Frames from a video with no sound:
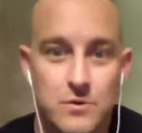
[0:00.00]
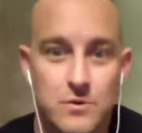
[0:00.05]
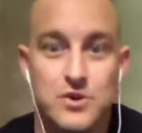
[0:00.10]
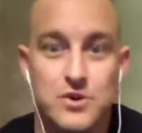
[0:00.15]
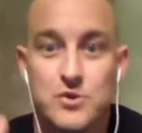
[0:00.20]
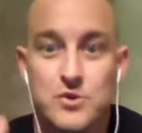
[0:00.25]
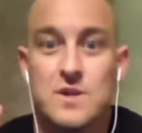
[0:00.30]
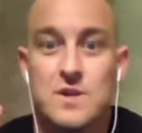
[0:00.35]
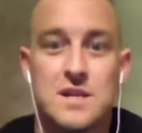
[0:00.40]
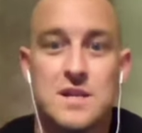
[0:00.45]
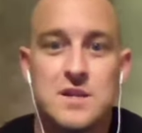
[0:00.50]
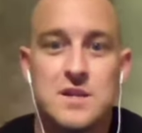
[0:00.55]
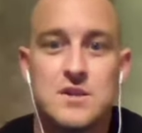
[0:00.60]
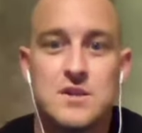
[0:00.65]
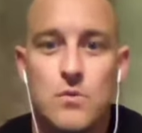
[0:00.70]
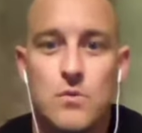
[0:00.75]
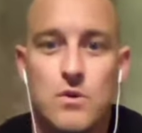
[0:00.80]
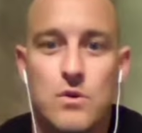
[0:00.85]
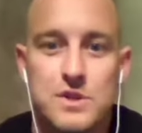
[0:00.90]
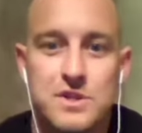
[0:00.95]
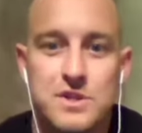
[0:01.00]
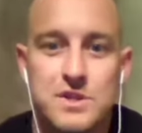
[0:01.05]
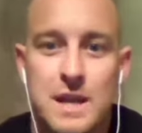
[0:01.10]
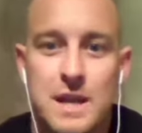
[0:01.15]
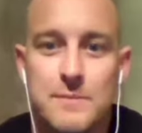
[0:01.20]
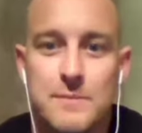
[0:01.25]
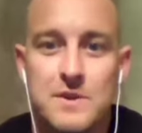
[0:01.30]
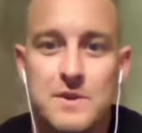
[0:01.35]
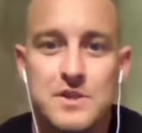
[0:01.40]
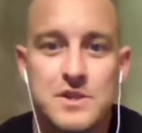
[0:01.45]
We're trending towards a
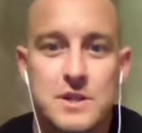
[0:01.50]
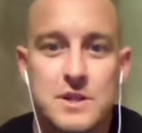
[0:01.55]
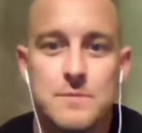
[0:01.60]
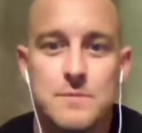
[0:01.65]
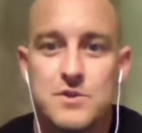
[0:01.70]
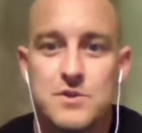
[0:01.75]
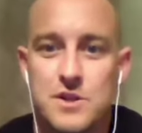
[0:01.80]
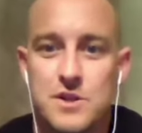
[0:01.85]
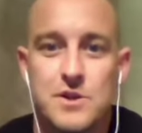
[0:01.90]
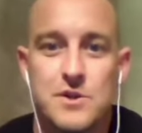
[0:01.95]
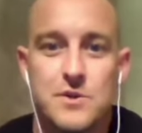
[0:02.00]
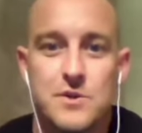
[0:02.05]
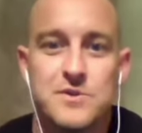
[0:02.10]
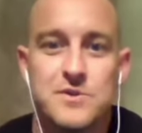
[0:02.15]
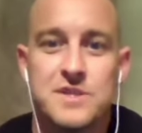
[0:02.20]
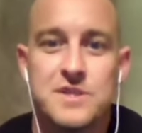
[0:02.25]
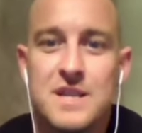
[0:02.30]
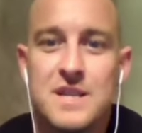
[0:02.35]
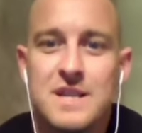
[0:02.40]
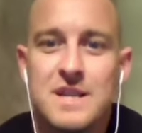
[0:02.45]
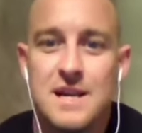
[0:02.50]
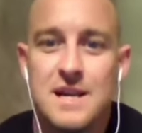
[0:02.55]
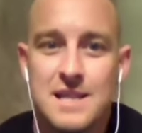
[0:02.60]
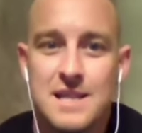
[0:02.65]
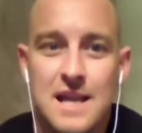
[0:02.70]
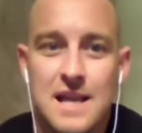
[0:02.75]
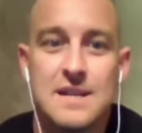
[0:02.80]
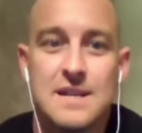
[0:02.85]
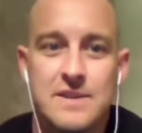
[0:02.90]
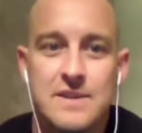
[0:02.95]
championship. Shows a
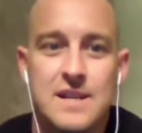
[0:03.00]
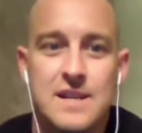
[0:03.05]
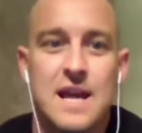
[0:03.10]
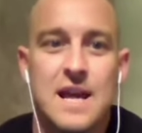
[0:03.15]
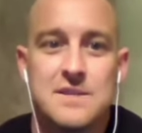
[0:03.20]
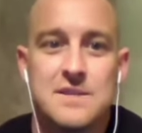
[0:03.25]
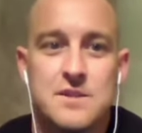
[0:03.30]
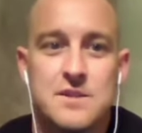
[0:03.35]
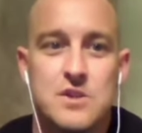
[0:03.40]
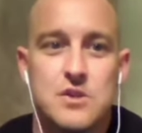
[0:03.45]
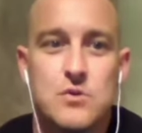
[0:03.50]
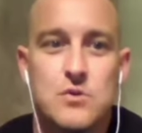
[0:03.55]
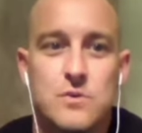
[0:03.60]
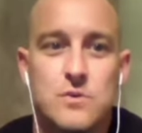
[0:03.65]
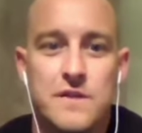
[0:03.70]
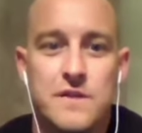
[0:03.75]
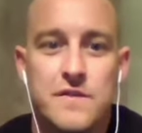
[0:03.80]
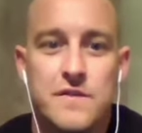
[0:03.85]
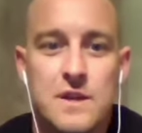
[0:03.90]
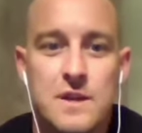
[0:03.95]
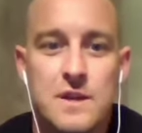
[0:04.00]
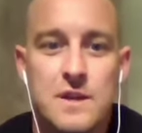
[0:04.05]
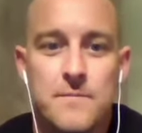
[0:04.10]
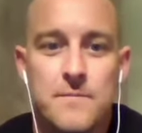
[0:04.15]
lot of it has to do with,